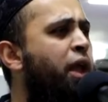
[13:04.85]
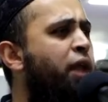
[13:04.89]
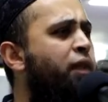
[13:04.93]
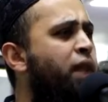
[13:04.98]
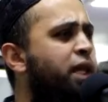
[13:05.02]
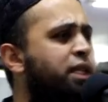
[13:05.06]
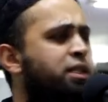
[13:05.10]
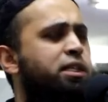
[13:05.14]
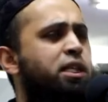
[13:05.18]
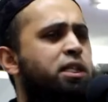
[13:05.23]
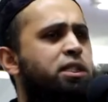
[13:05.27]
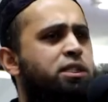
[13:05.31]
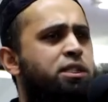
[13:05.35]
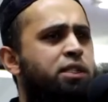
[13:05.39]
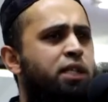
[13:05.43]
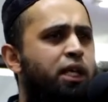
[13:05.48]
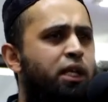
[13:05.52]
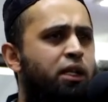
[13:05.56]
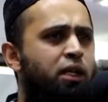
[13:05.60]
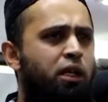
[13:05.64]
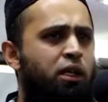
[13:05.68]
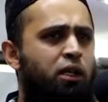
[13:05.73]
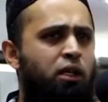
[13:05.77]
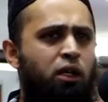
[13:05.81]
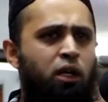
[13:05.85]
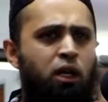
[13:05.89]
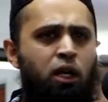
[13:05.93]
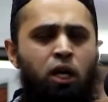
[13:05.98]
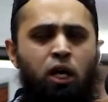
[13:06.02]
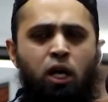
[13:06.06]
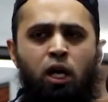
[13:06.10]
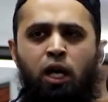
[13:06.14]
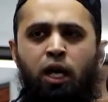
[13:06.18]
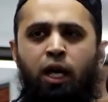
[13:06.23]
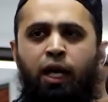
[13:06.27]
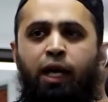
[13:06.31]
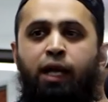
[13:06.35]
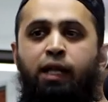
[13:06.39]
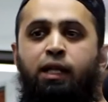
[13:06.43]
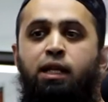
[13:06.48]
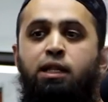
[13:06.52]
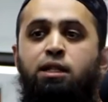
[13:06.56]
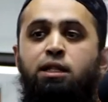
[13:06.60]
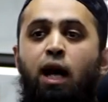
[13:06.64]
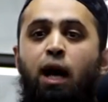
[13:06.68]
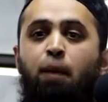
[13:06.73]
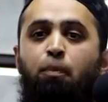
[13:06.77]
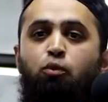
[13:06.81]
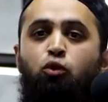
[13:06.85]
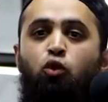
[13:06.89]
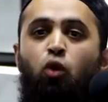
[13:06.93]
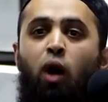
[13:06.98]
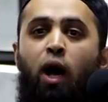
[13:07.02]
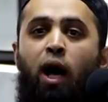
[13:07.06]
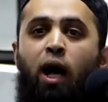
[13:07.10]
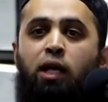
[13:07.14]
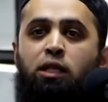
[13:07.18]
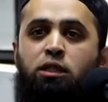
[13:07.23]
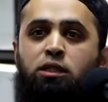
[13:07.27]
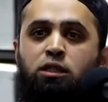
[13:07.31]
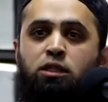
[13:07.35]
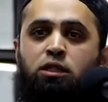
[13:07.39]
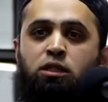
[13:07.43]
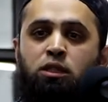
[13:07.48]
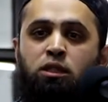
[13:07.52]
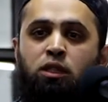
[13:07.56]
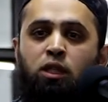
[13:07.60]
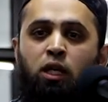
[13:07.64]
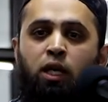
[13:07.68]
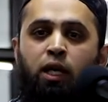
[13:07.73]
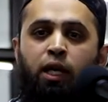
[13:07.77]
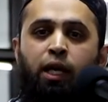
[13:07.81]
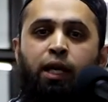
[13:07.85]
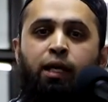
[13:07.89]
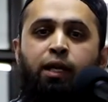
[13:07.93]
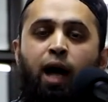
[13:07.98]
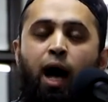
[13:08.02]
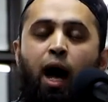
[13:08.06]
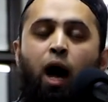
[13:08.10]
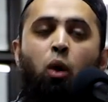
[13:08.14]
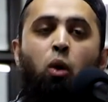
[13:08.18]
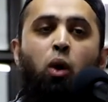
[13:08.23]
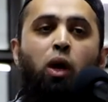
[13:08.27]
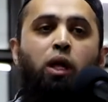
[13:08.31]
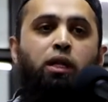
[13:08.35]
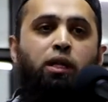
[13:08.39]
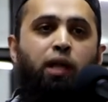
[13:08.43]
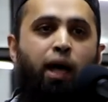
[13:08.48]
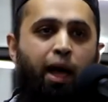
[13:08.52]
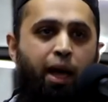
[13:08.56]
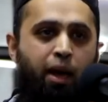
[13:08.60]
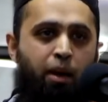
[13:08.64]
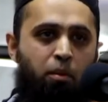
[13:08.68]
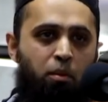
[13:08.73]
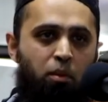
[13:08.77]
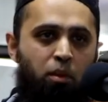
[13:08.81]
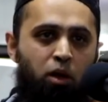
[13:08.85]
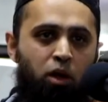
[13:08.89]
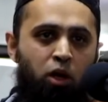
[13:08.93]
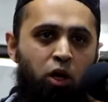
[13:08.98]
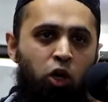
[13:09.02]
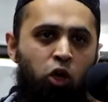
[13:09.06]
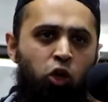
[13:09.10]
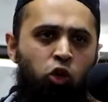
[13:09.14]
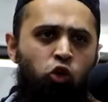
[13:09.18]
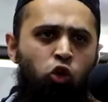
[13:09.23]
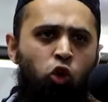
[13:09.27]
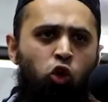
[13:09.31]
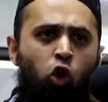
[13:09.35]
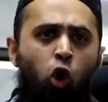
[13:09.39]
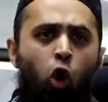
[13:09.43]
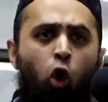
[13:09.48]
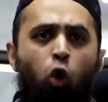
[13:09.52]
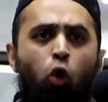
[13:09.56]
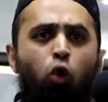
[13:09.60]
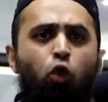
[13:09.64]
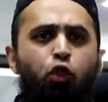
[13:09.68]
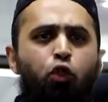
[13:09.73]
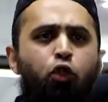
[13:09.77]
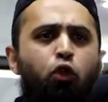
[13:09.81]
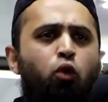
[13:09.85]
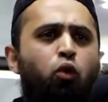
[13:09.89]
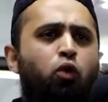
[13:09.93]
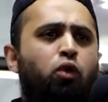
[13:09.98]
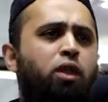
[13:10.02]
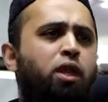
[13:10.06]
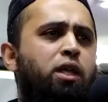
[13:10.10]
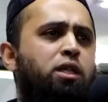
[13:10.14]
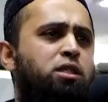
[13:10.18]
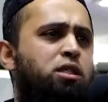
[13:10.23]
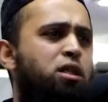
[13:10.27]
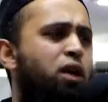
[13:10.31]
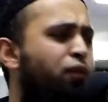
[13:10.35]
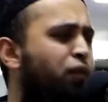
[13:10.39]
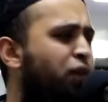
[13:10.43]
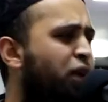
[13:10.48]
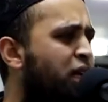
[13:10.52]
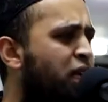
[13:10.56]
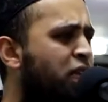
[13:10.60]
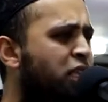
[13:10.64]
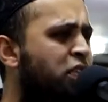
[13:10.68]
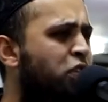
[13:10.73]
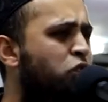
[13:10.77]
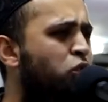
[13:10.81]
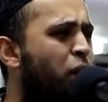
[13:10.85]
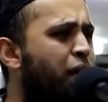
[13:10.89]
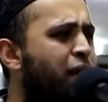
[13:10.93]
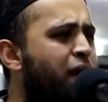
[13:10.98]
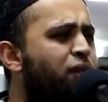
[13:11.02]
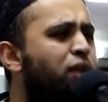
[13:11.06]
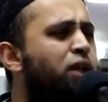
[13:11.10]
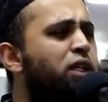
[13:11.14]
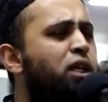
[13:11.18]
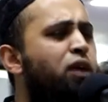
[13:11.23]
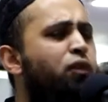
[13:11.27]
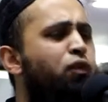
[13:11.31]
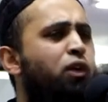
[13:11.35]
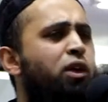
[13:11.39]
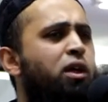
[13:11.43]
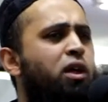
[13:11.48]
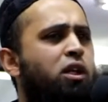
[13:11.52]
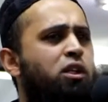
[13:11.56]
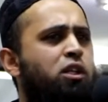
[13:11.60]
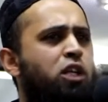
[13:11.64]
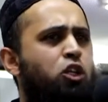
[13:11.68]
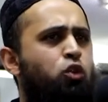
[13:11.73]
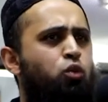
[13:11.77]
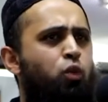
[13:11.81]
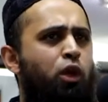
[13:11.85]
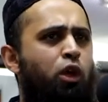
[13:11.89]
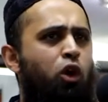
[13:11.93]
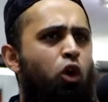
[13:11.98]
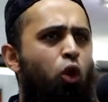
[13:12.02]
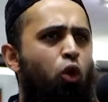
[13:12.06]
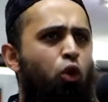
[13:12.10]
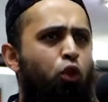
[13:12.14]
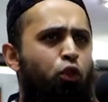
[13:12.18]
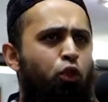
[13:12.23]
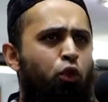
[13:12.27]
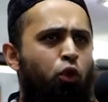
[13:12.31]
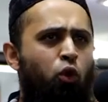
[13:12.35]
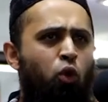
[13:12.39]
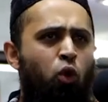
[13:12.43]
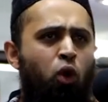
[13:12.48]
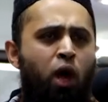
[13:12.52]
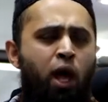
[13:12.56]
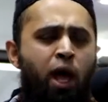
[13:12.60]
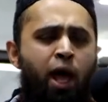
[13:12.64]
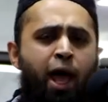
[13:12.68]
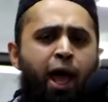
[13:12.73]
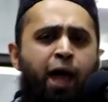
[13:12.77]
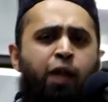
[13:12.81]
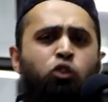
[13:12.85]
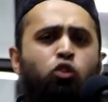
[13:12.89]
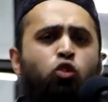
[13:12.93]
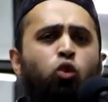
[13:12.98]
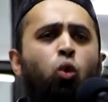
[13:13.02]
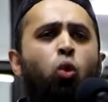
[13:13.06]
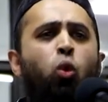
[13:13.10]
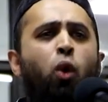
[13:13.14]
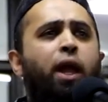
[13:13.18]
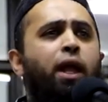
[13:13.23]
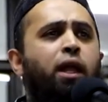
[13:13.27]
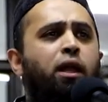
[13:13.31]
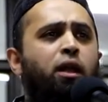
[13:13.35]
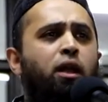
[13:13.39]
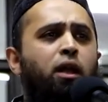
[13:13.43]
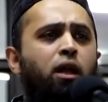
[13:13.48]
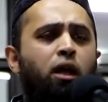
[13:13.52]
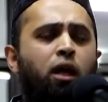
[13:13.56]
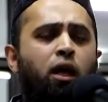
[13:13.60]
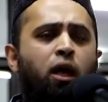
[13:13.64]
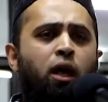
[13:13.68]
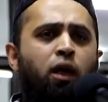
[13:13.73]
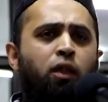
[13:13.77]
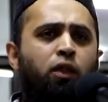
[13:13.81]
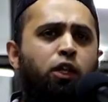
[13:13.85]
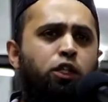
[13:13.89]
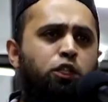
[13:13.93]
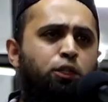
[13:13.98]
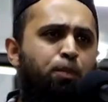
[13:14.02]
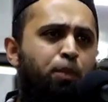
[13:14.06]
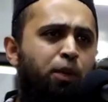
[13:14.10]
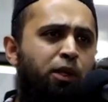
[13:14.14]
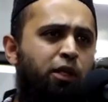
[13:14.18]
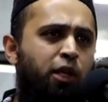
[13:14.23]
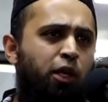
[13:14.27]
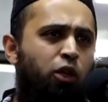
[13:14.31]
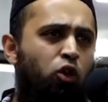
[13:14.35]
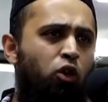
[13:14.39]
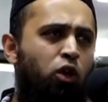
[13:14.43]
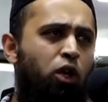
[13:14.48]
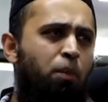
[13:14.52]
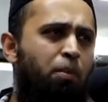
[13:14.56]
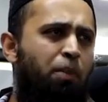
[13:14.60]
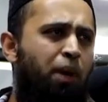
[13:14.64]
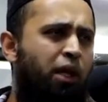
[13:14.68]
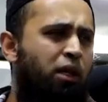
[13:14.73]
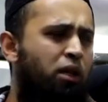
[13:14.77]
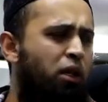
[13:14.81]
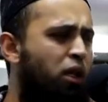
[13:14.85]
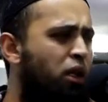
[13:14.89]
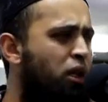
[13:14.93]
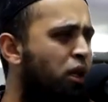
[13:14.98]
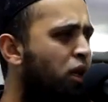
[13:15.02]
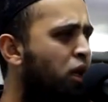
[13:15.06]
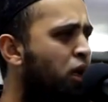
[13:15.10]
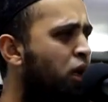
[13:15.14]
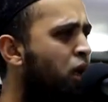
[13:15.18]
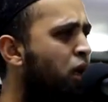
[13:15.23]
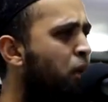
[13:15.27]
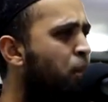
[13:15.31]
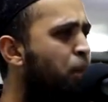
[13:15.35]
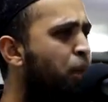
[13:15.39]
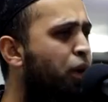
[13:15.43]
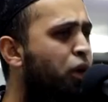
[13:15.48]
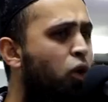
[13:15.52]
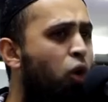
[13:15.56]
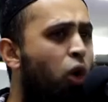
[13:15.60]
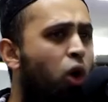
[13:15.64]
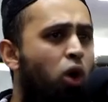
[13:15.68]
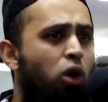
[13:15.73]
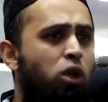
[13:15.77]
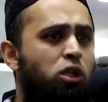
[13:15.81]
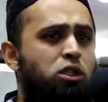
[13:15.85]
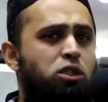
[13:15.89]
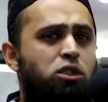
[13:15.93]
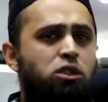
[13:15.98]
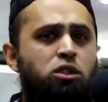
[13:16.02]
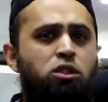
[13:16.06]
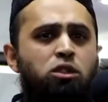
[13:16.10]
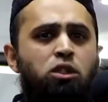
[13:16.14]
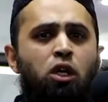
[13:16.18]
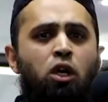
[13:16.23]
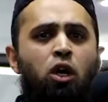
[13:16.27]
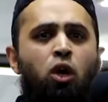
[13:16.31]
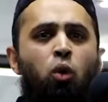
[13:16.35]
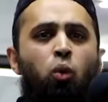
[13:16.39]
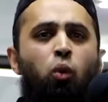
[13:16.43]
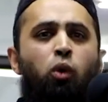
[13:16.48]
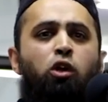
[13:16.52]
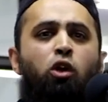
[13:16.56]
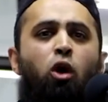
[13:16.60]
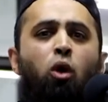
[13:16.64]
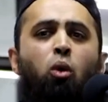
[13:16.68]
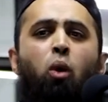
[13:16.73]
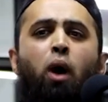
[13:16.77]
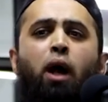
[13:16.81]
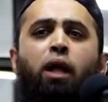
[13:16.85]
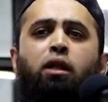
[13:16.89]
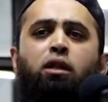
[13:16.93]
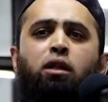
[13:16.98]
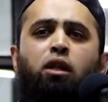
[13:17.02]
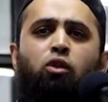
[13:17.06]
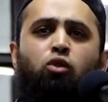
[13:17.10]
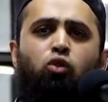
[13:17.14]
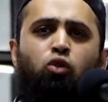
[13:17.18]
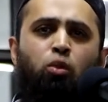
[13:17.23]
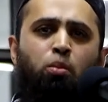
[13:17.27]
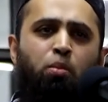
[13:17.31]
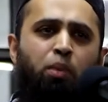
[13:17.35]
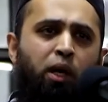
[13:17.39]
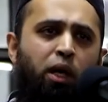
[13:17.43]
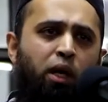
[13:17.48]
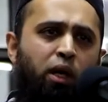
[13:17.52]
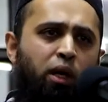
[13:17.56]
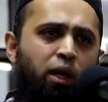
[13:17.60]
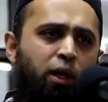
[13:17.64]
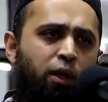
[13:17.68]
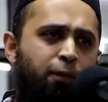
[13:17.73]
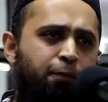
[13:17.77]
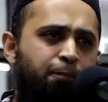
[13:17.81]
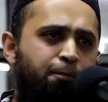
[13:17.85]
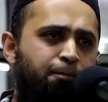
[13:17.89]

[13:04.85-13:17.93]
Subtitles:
and they succeeded. It is up to us in our time to go through these difficulties, whatever difficulties we go through, and to win this particular battle. Because we don't want it to be